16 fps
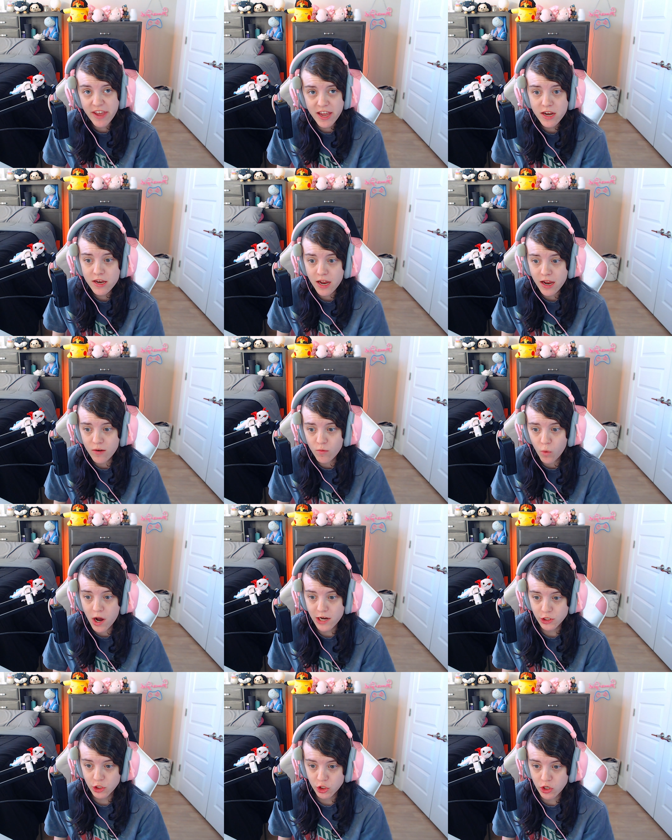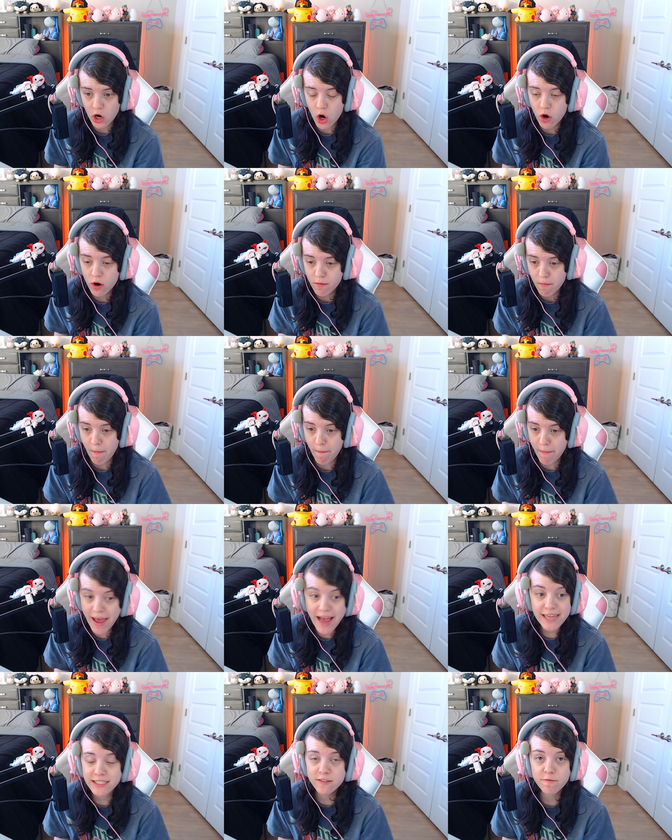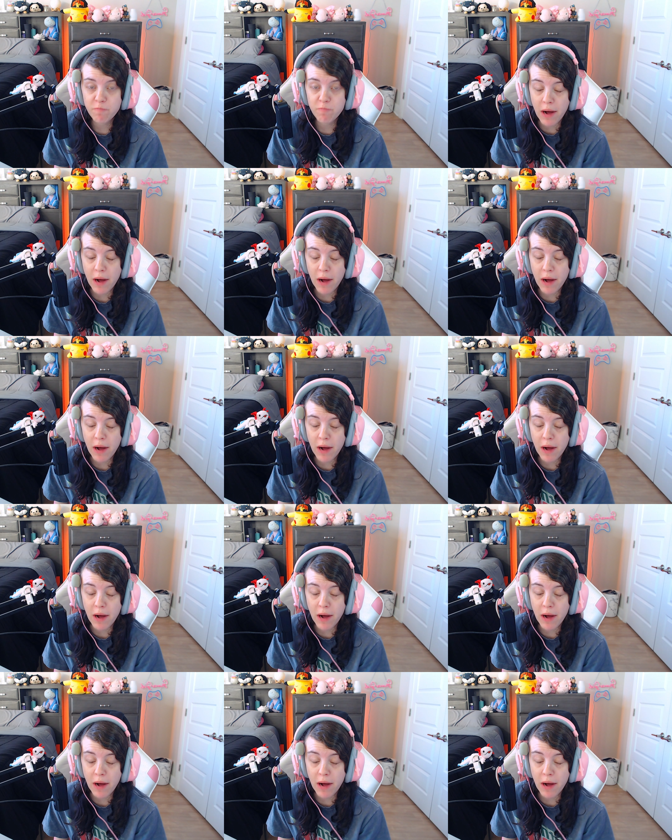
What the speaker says: in and washed our massive